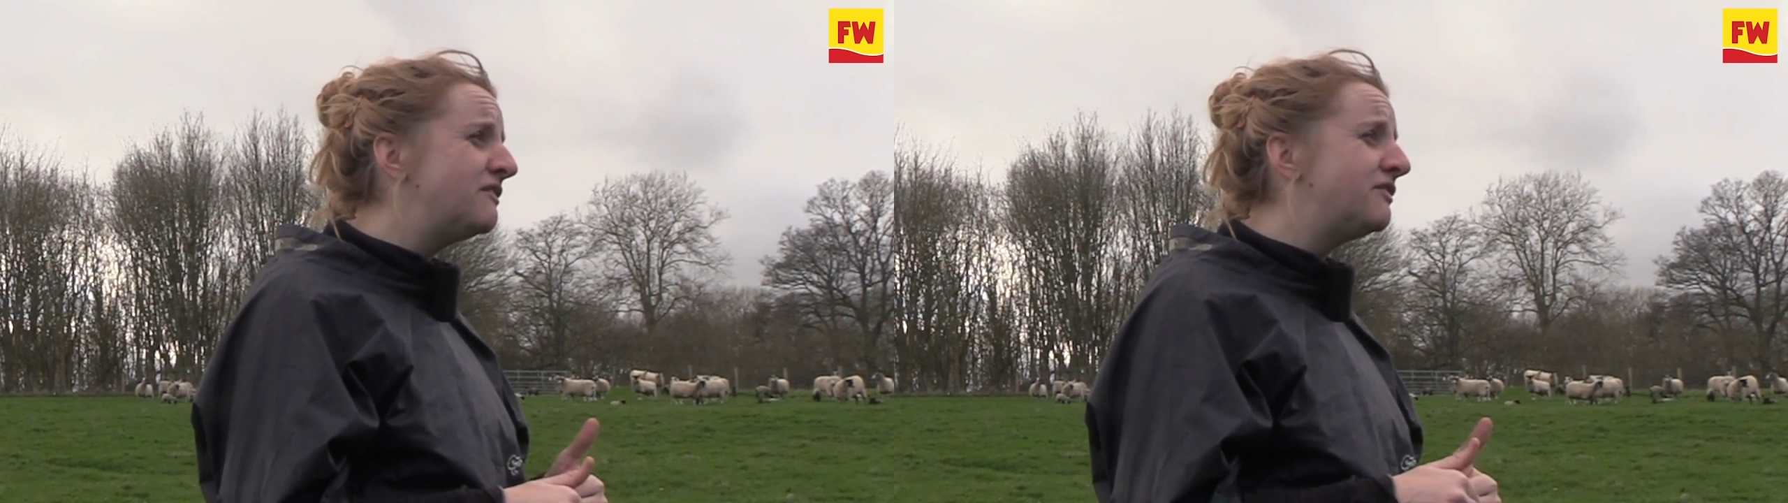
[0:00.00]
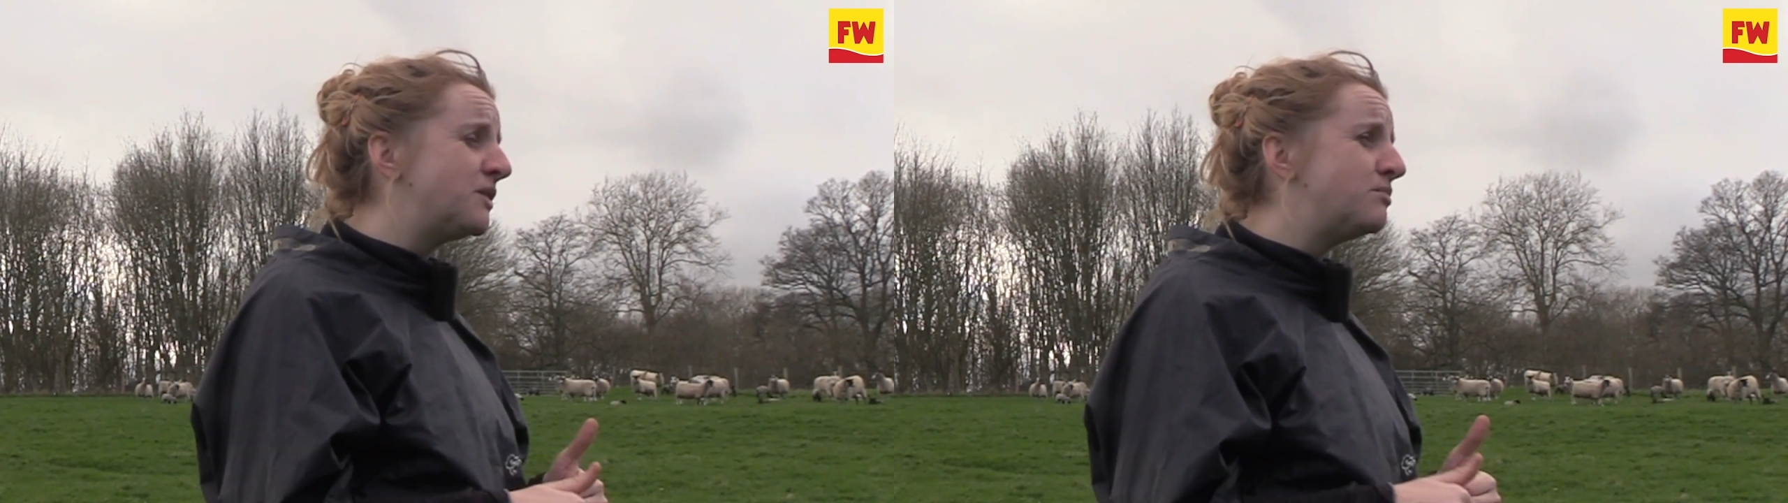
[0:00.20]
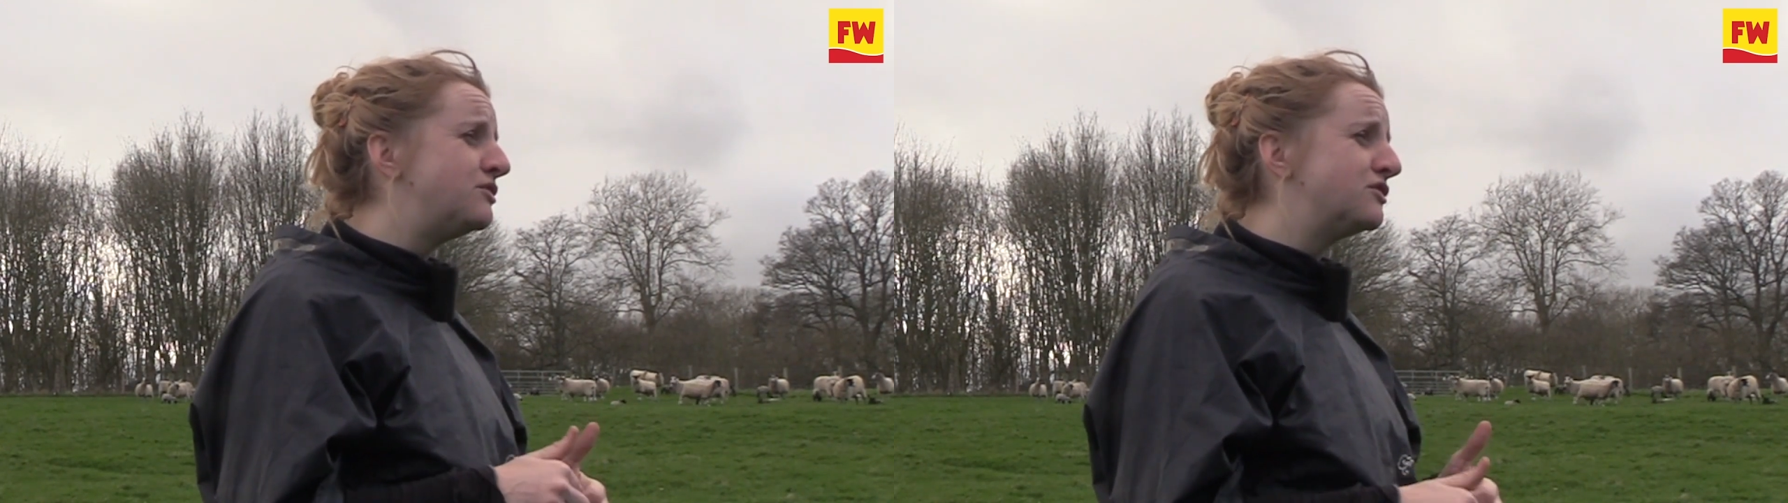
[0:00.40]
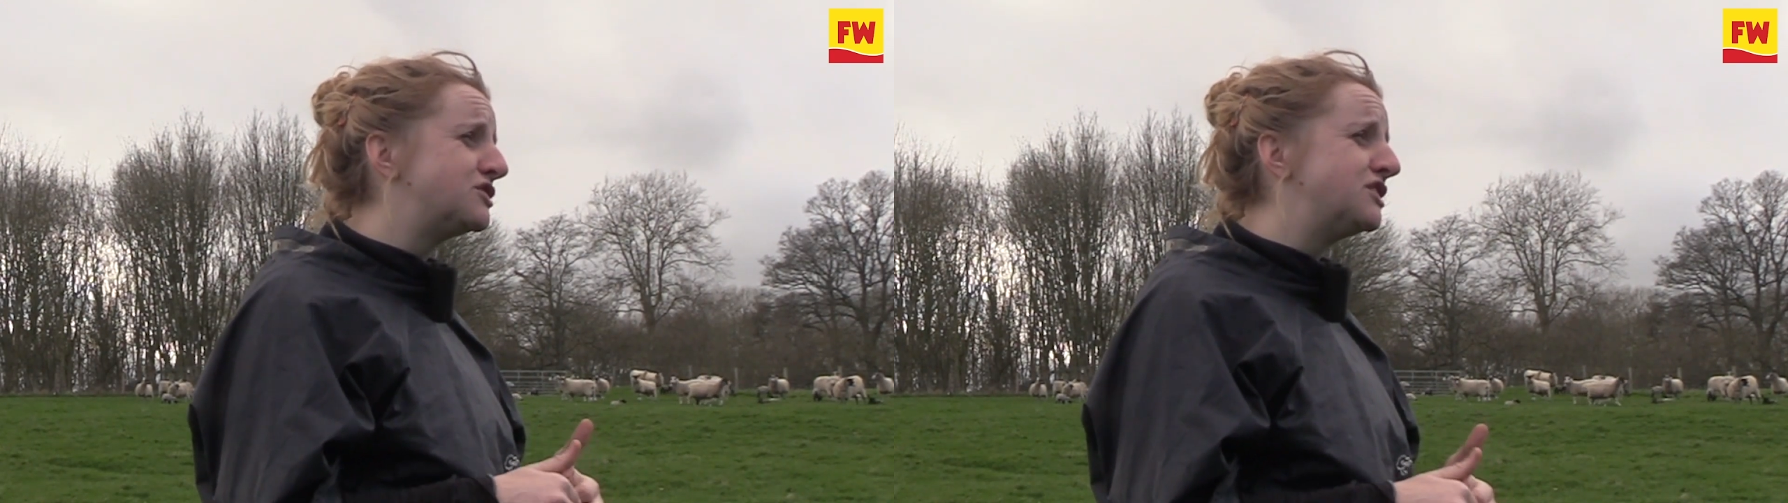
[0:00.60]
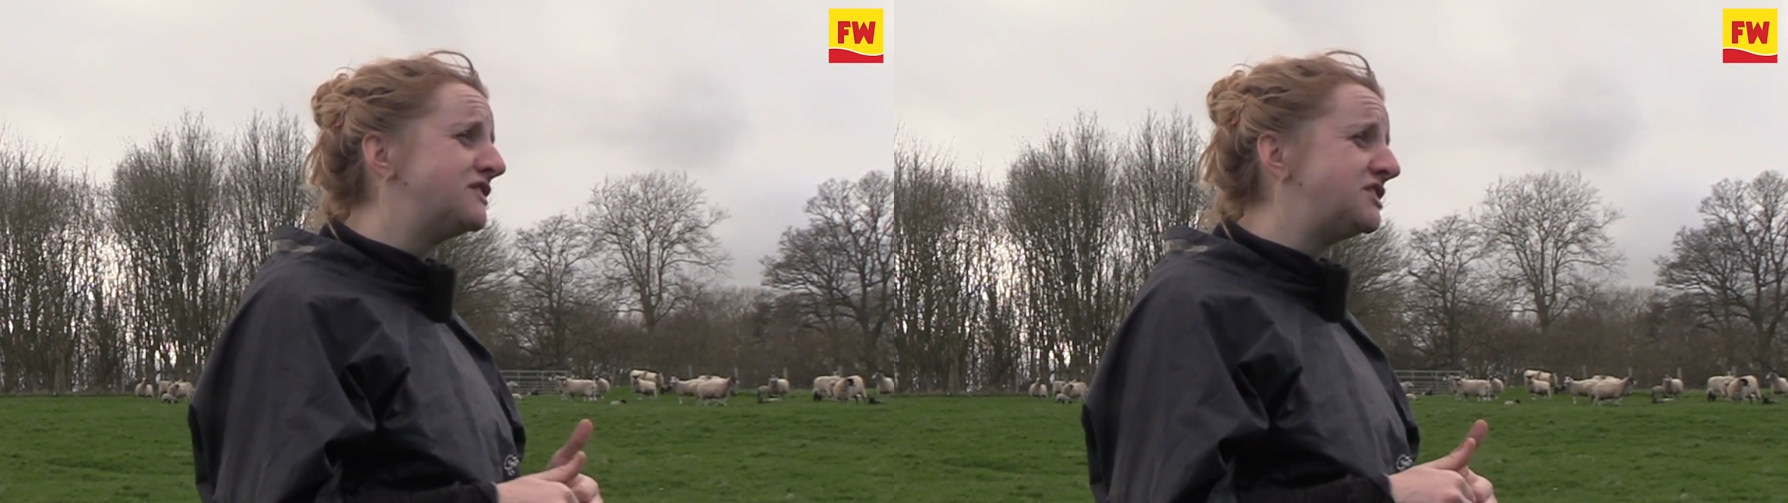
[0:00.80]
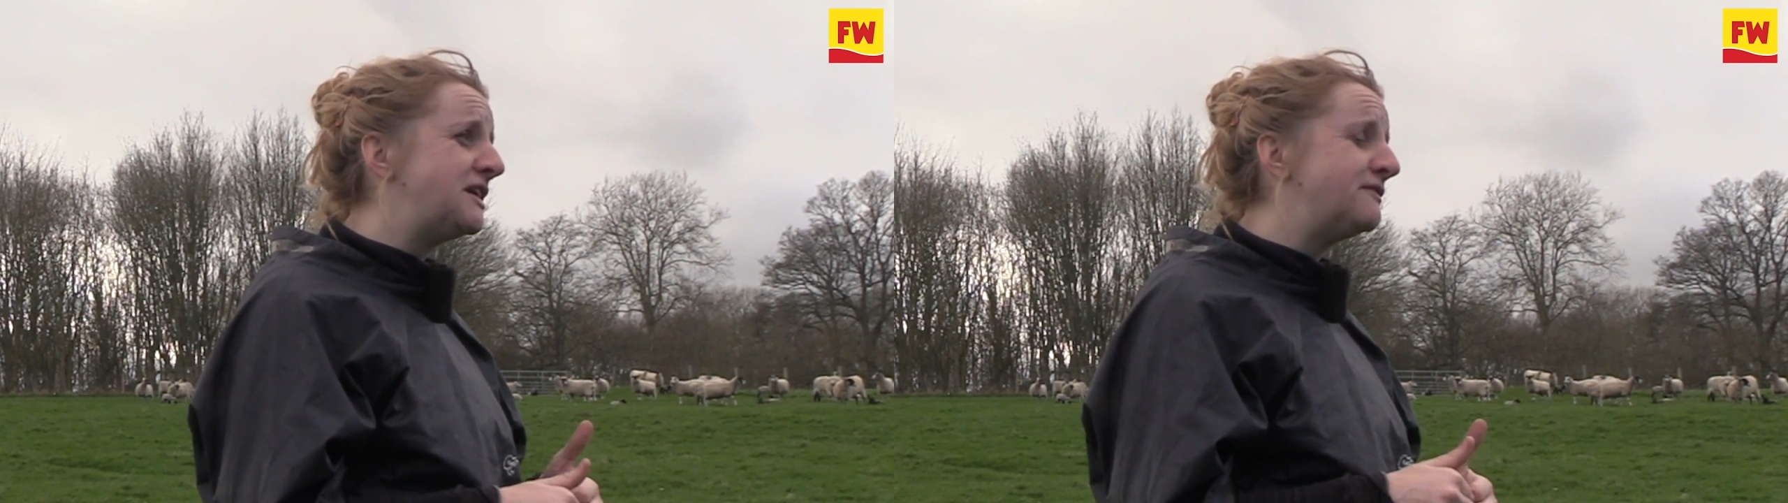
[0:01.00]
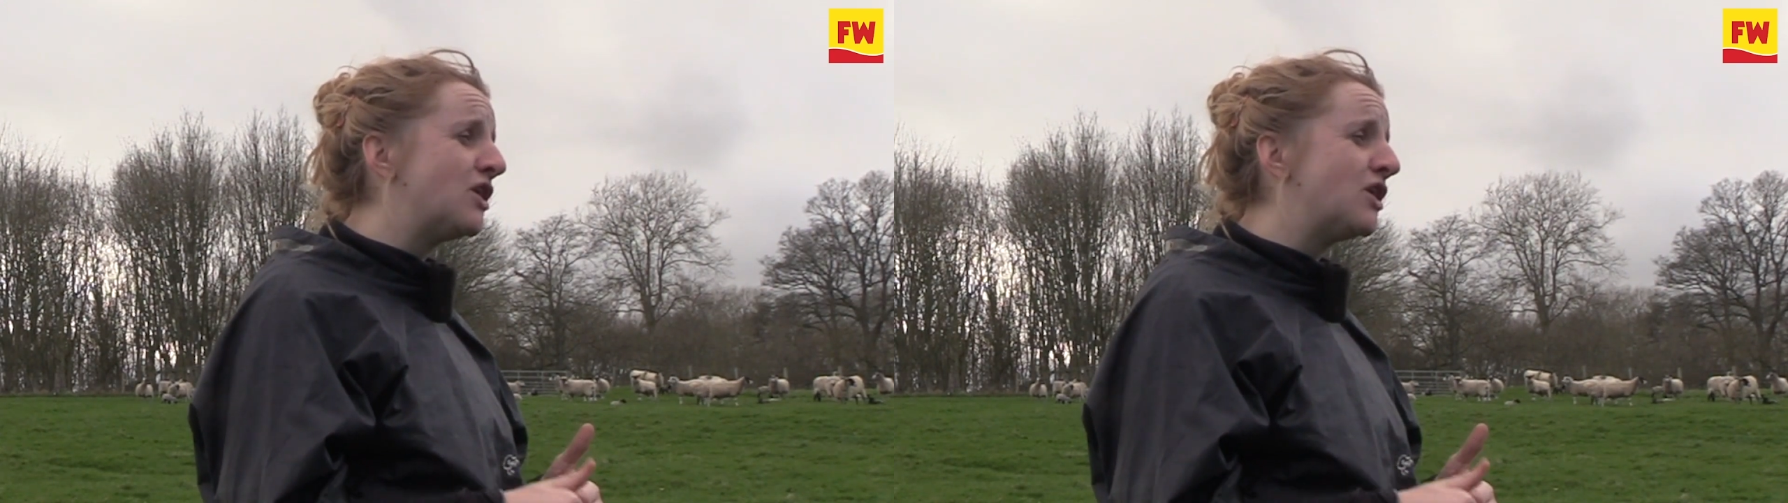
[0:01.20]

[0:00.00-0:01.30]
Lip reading: for the production of a sheep